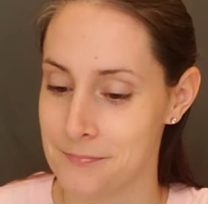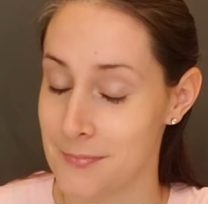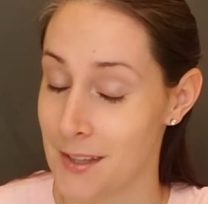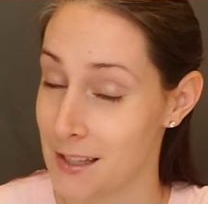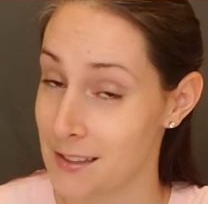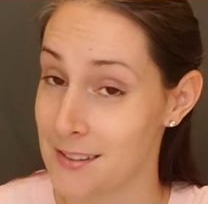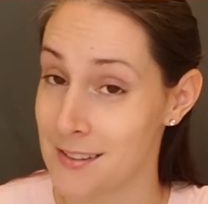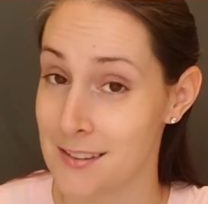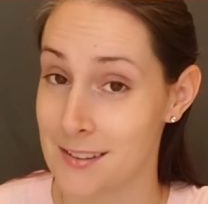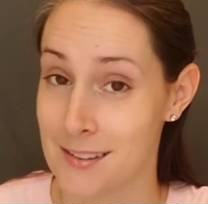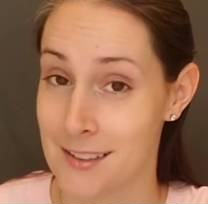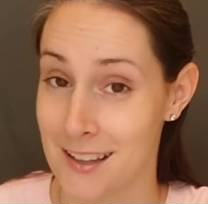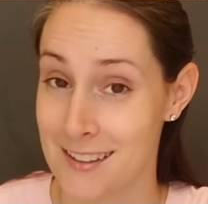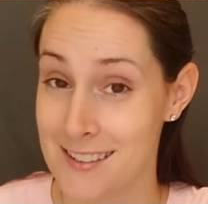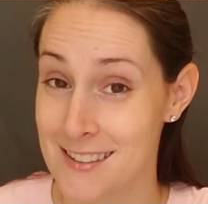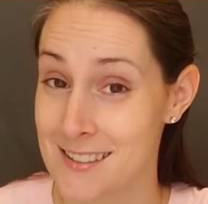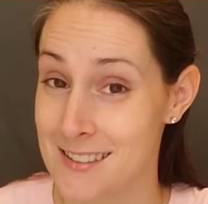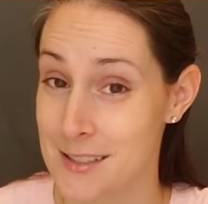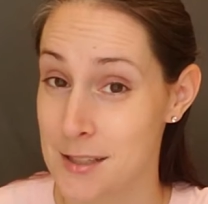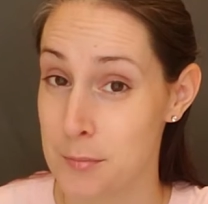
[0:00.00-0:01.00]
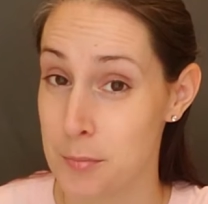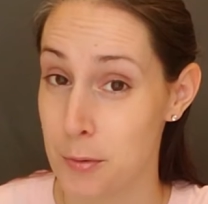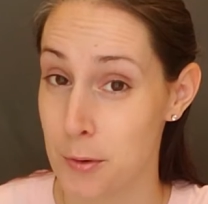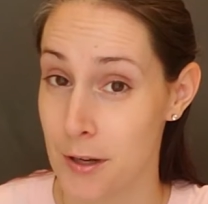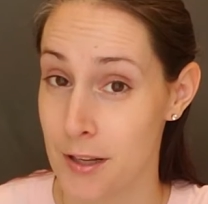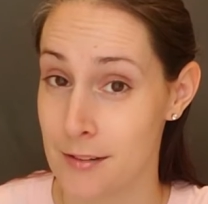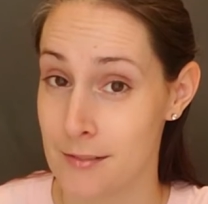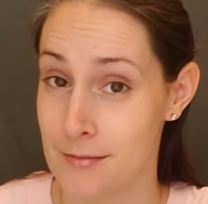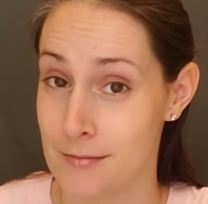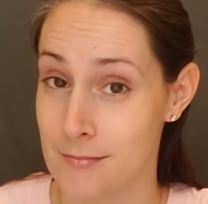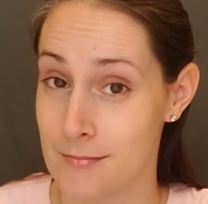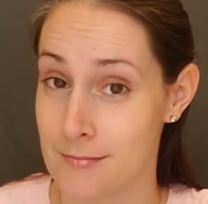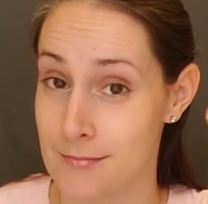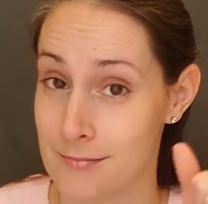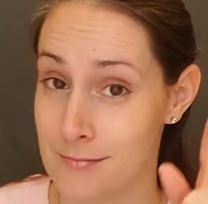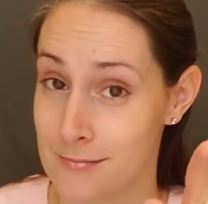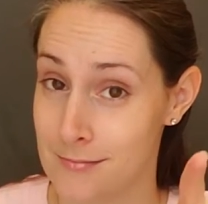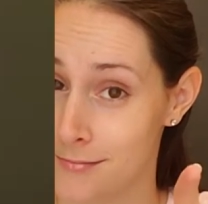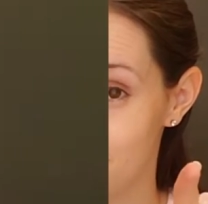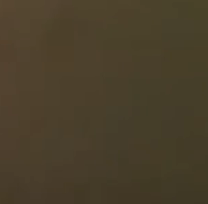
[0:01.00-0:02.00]
That's, that's a deep one.
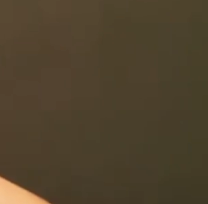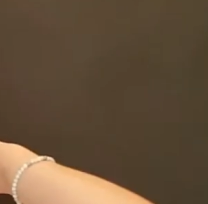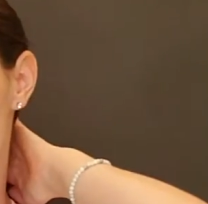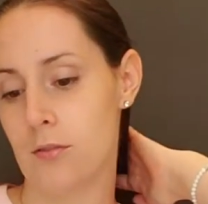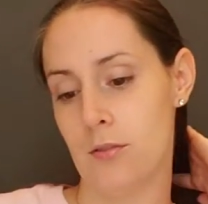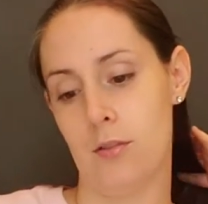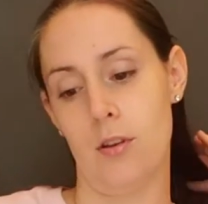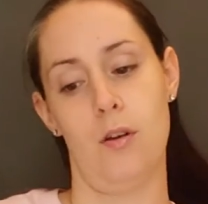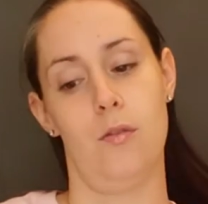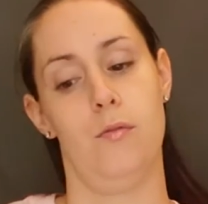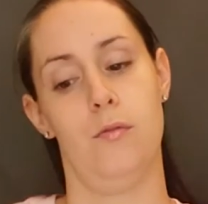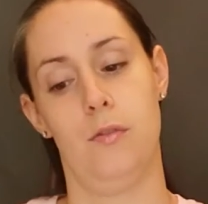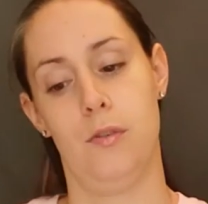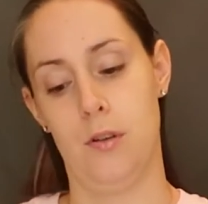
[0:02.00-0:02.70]
So,